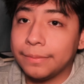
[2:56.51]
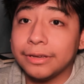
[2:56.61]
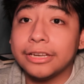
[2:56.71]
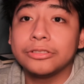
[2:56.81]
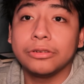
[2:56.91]
I'm gonna
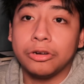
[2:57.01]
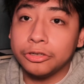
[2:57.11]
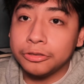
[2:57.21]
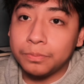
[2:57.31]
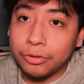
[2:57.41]
get into
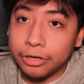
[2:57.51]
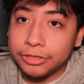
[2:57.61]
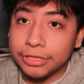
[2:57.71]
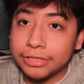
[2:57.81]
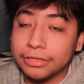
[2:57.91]
larger
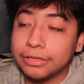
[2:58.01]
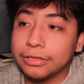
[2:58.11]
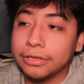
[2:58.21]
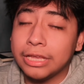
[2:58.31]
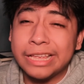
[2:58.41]
projects
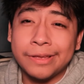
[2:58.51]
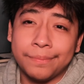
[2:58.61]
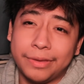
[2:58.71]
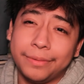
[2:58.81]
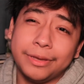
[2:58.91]

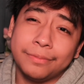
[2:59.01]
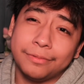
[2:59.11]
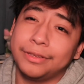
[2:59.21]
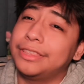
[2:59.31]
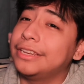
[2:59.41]
maybe
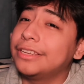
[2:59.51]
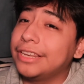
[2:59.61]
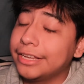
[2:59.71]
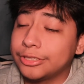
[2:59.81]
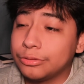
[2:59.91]
within the next